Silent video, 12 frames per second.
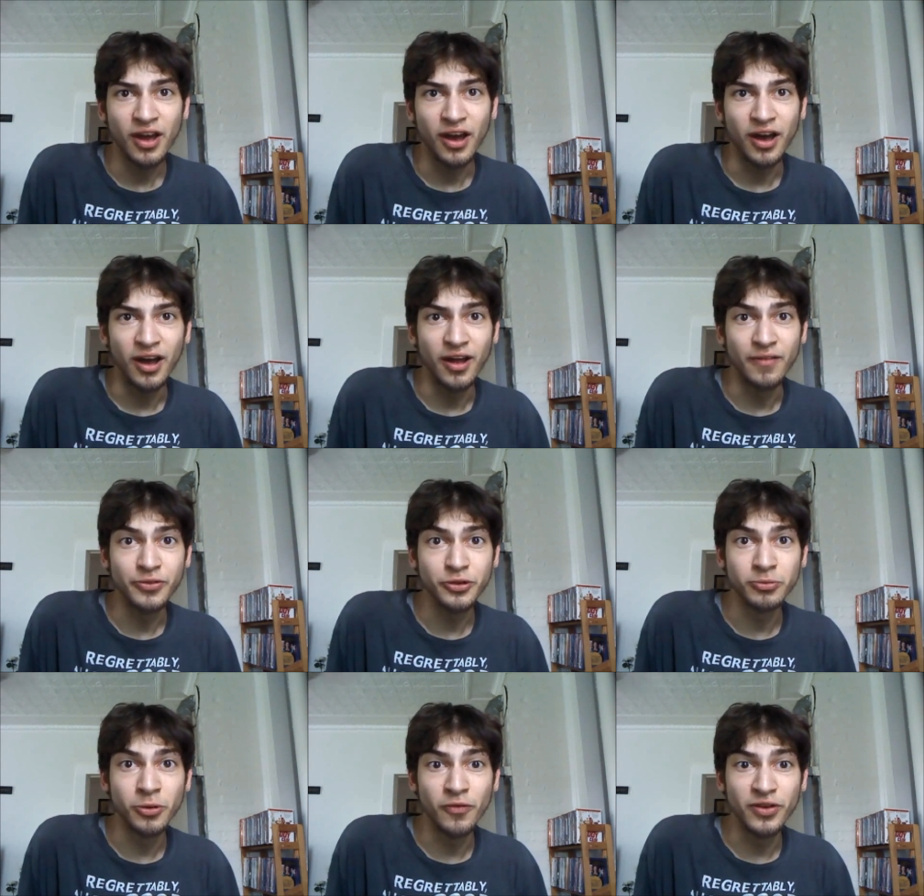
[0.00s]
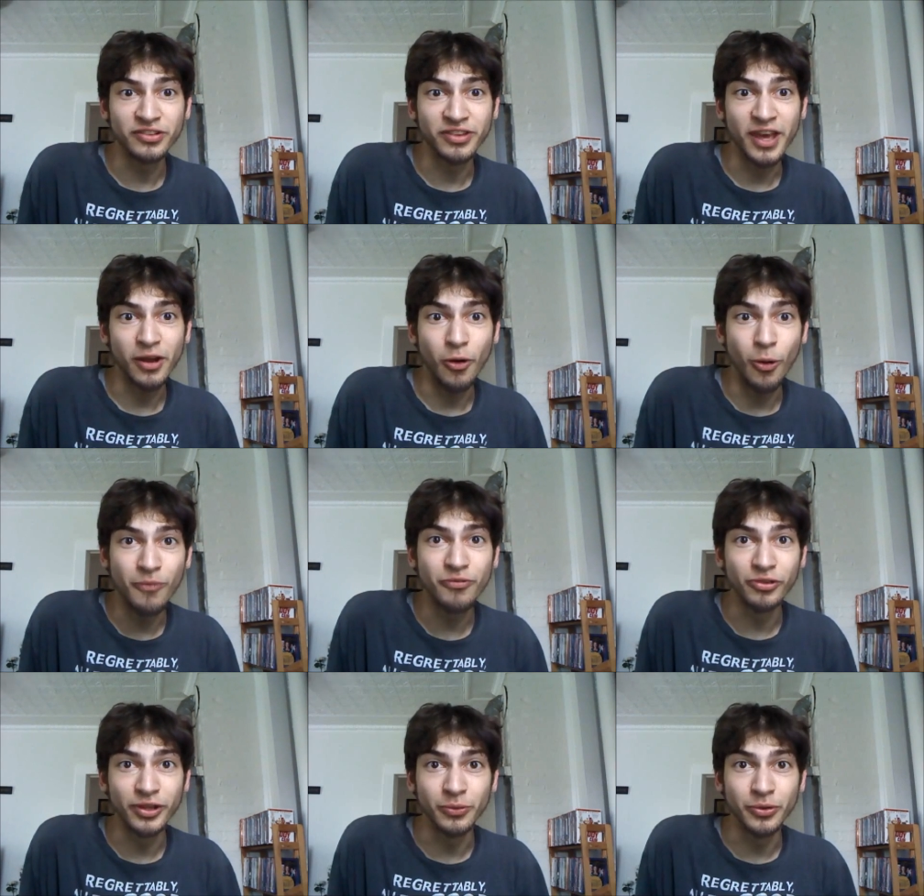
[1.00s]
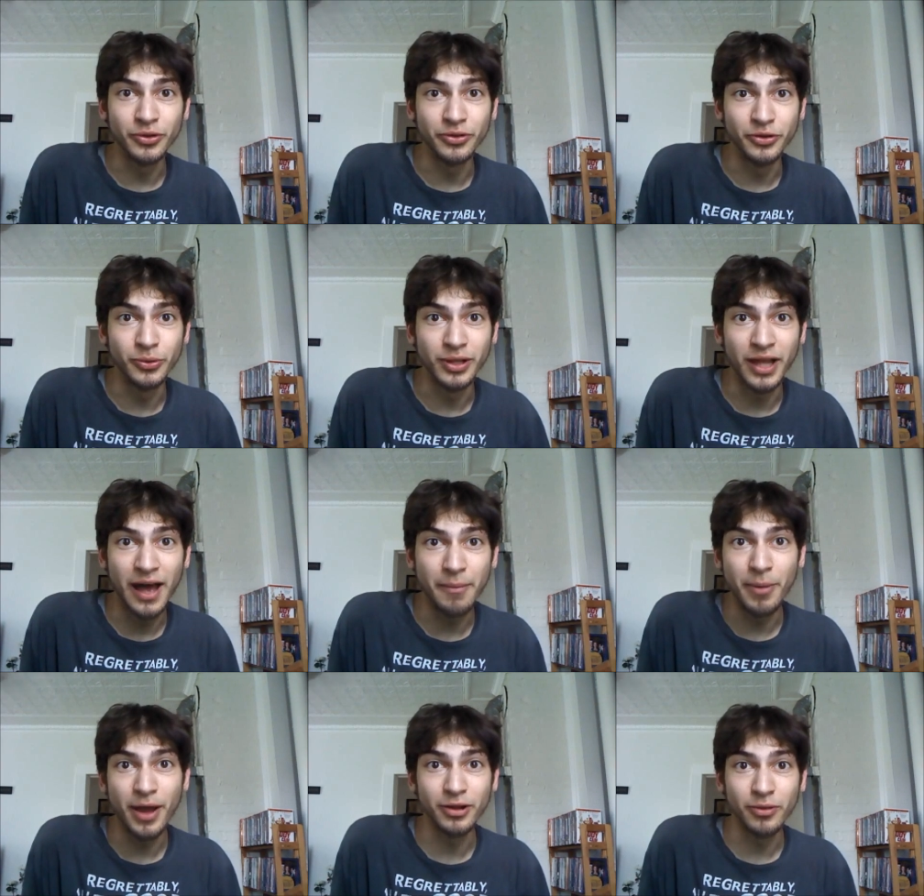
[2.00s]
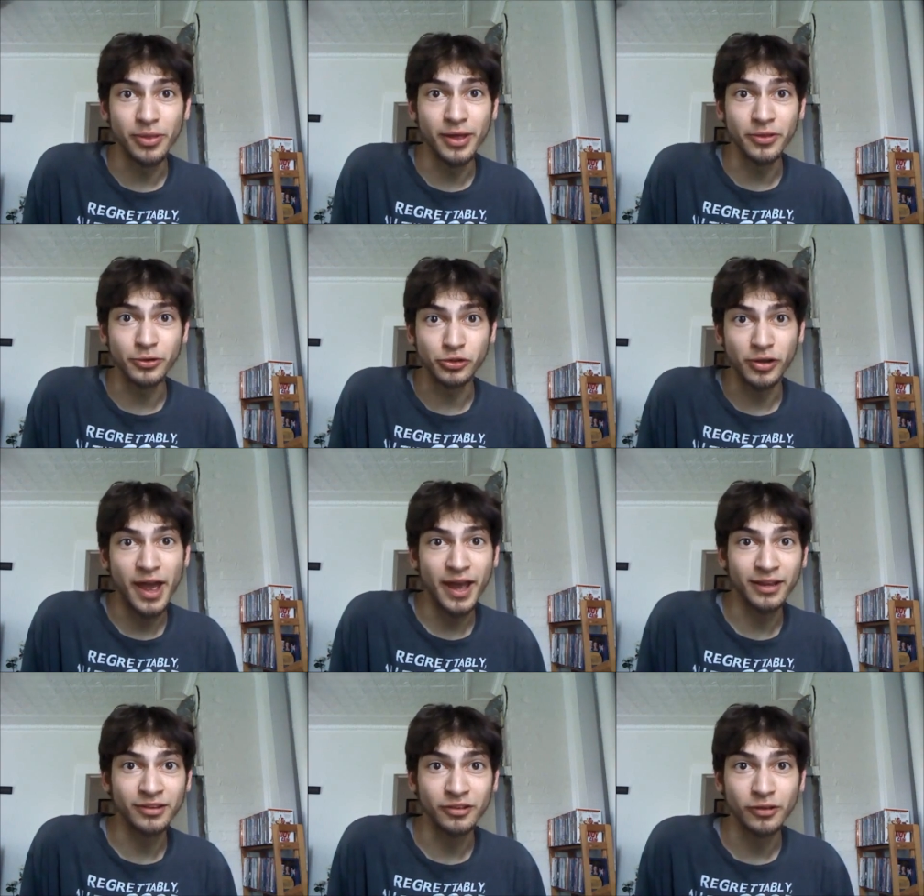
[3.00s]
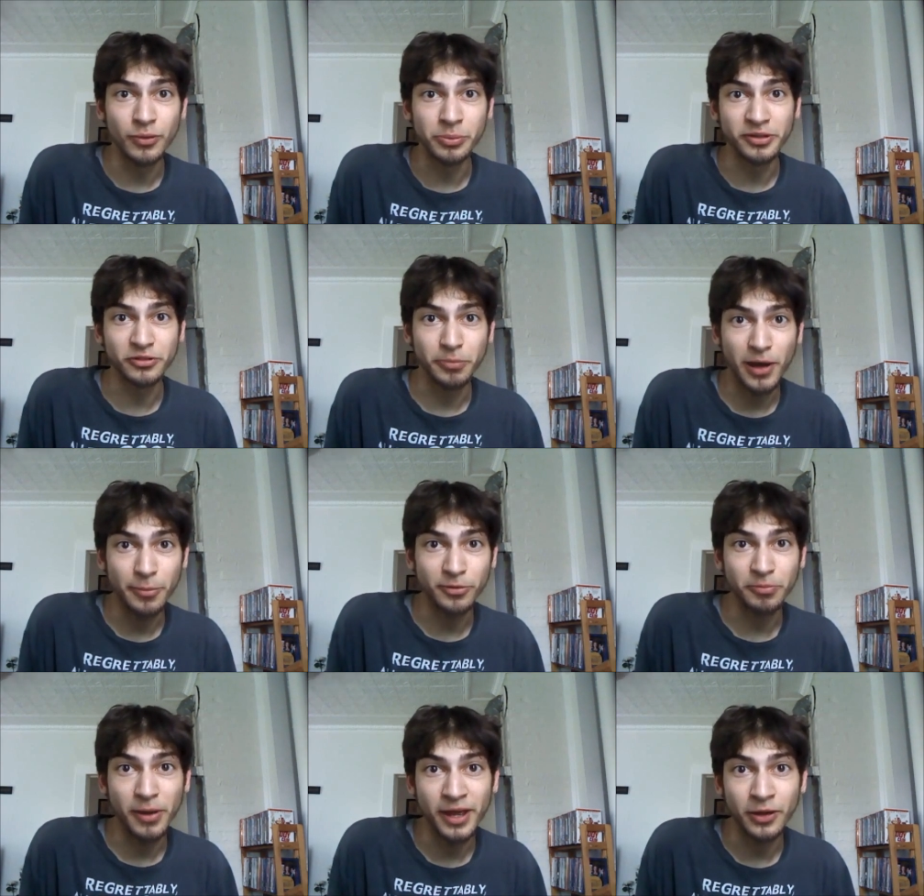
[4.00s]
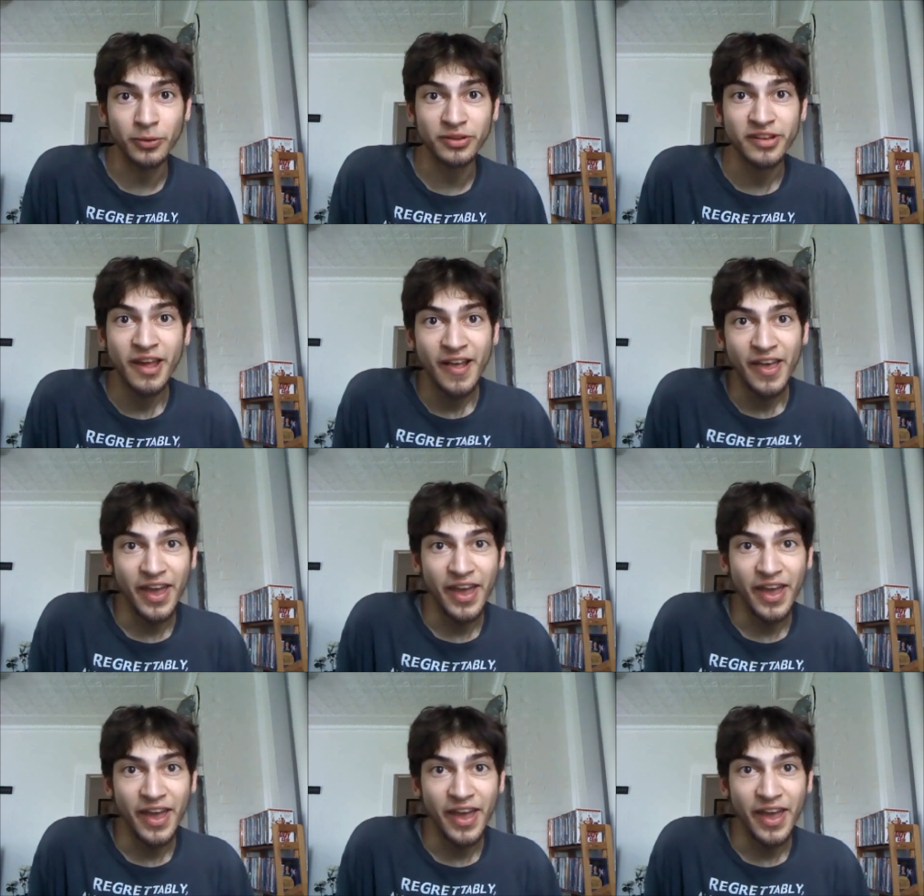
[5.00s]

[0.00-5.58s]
Uh, two movies that hopefully will do a lot better than they're tracking to with Mr. Popper's Penguins